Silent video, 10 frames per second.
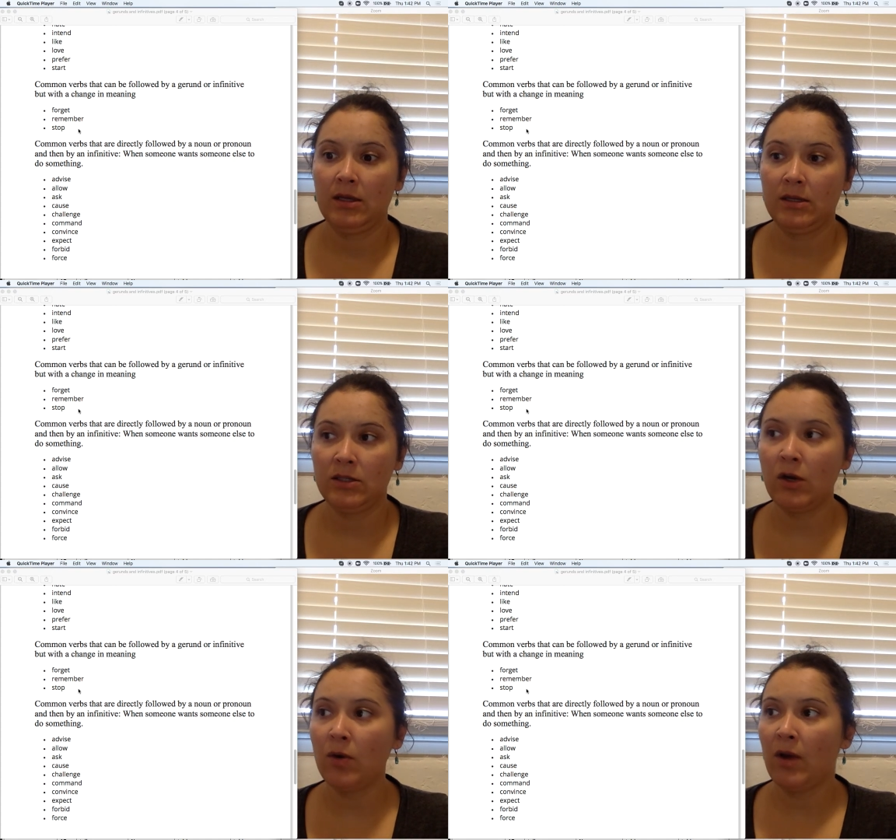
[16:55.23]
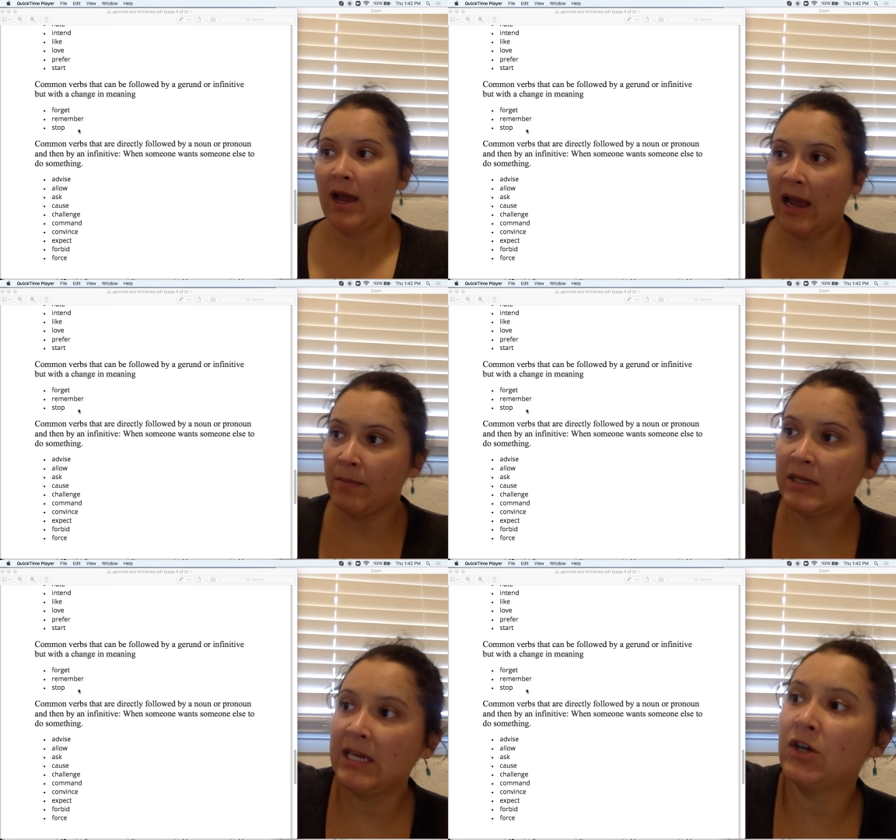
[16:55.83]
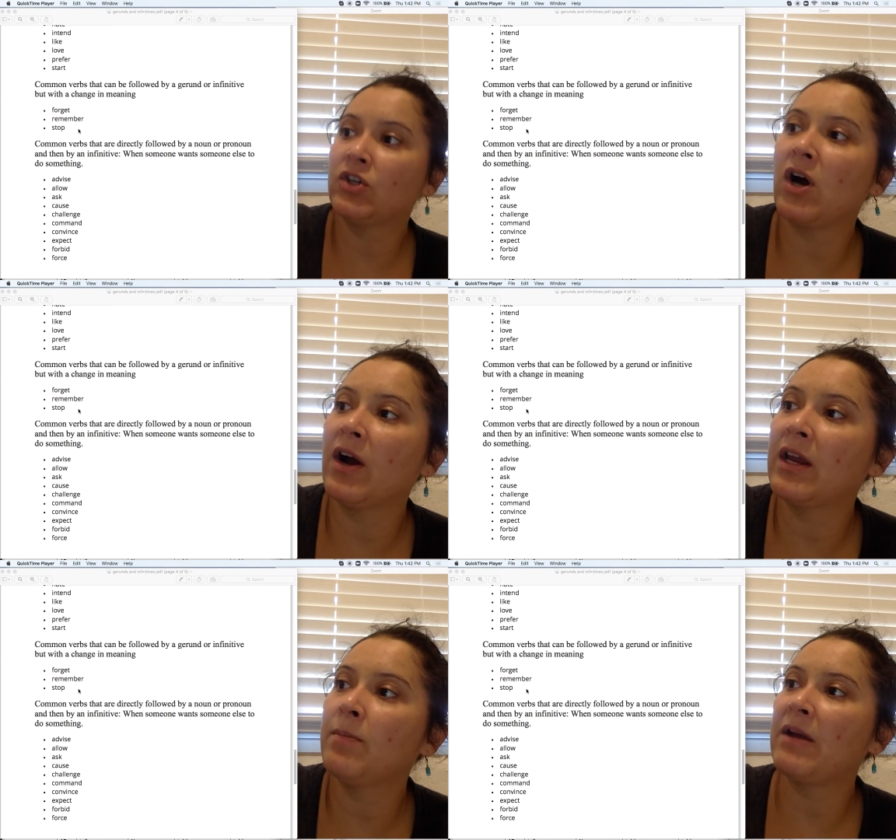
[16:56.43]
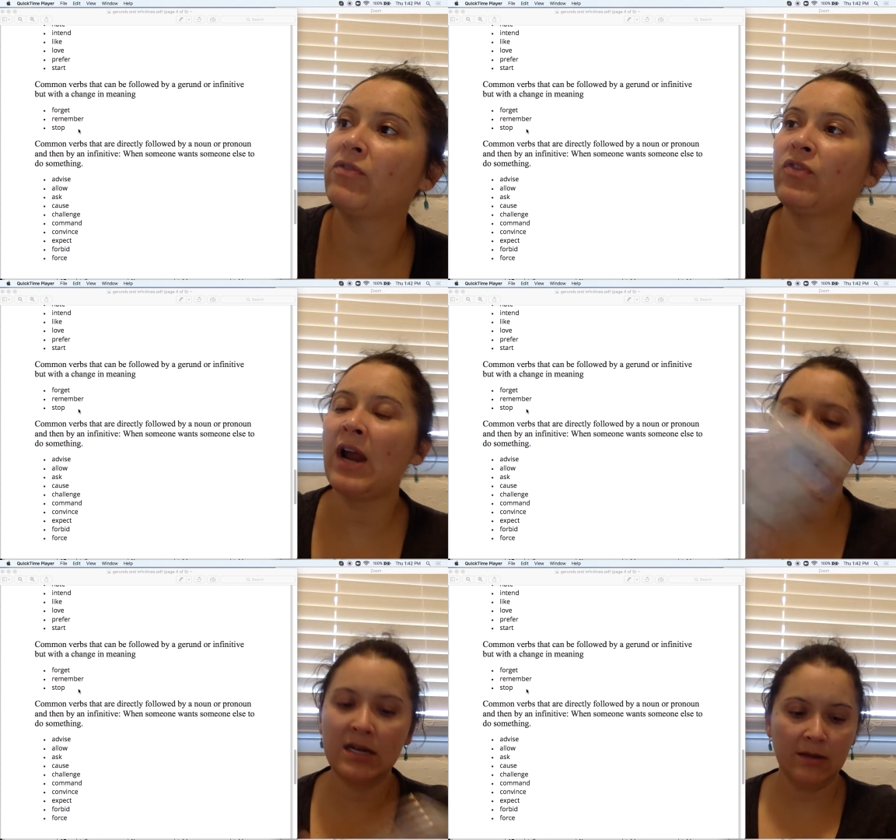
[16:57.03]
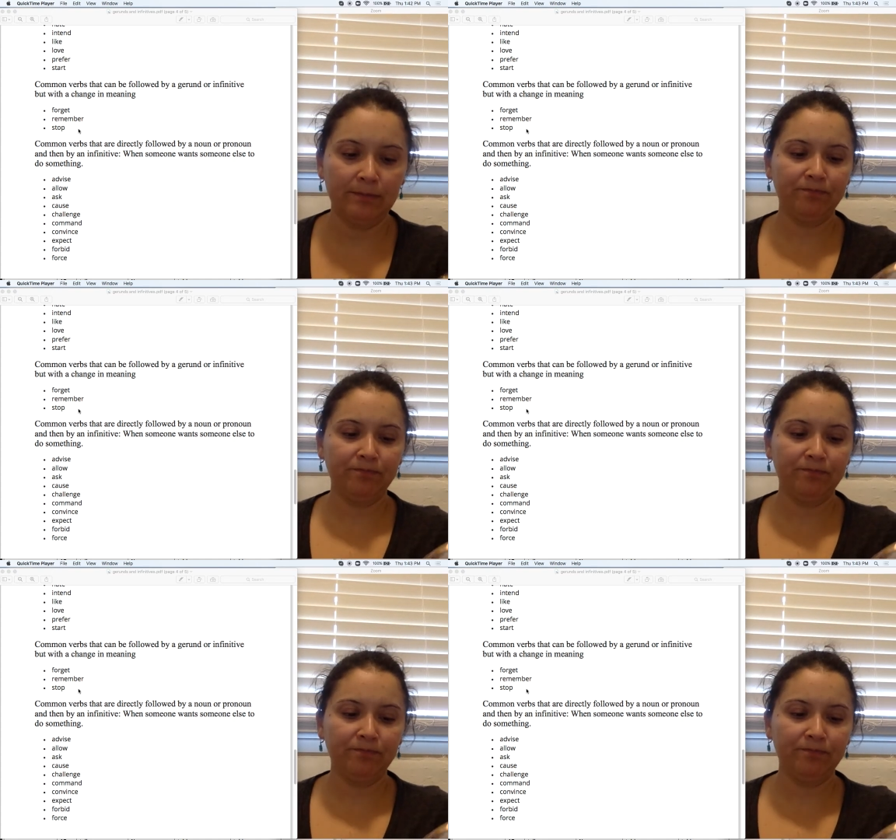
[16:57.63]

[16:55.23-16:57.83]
So I'm here talking to my friend